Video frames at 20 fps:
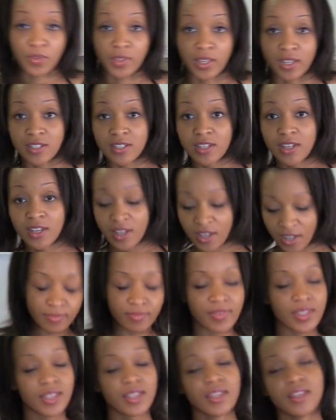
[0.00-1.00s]
through the end.
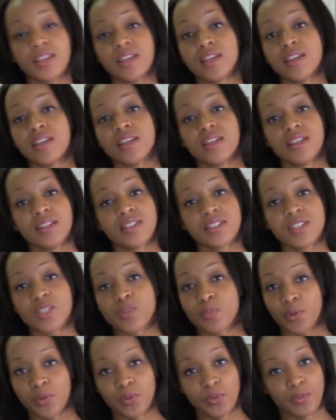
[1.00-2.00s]

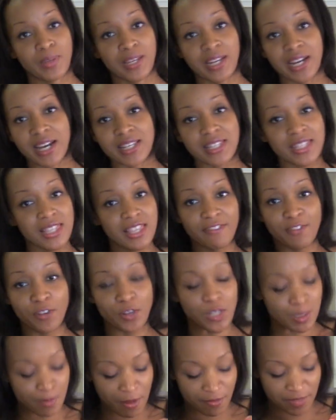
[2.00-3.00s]
Just work with me, guys. It's the
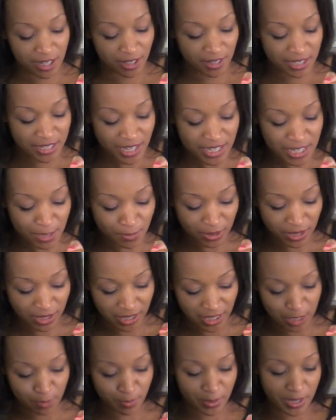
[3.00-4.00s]
first time I've done this. I typically
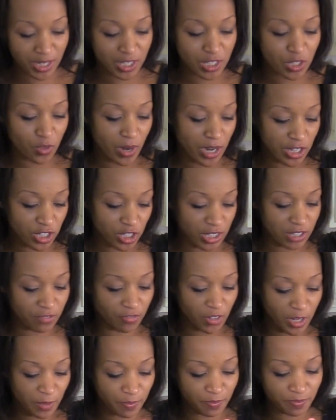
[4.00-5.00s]
get spaghetti squashes
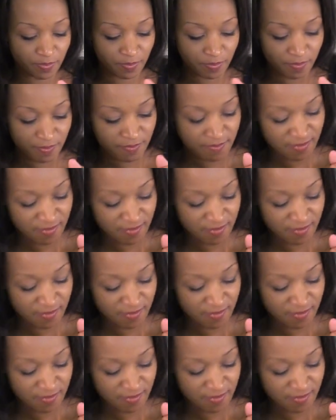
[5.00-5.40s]
from